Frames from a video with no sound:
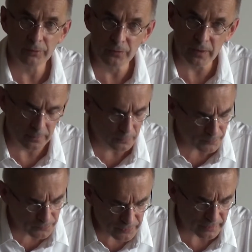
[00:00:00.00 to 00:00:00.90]
result
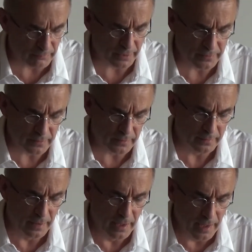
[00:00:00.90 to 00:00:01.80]
was generated,
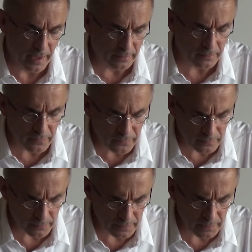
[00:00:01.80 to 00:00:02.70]
and
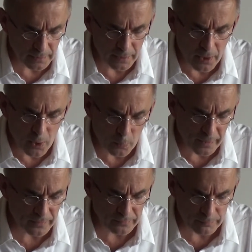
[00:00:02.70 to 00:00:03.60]
consequently
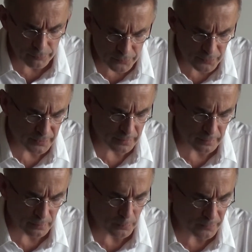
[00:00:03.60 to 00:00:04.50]
whether the
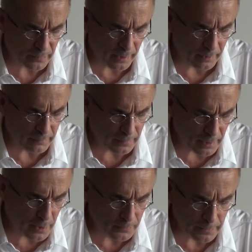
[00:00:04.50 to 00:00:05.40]
procedure was carried
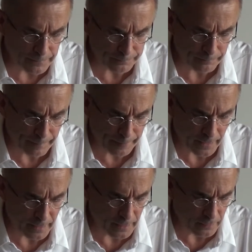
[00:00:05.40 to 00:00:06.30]
out
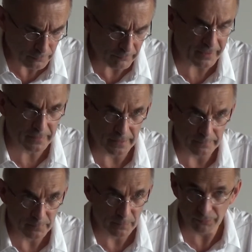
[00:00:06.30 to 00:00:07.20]
correctly.
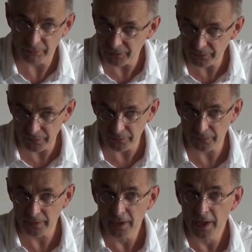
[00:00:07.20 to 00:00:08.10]
For
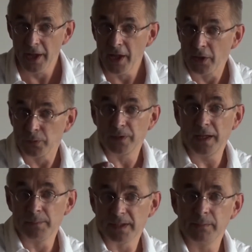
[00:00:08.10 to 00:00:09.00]
instance,
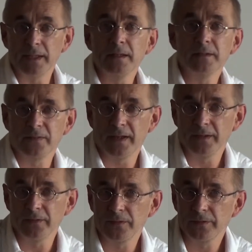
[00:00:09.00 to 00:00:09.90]
today mathematical
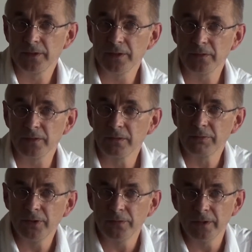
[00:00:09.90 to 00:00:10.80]
science is
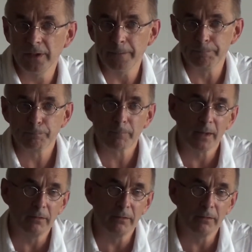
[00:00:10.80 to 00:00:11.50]
increasingly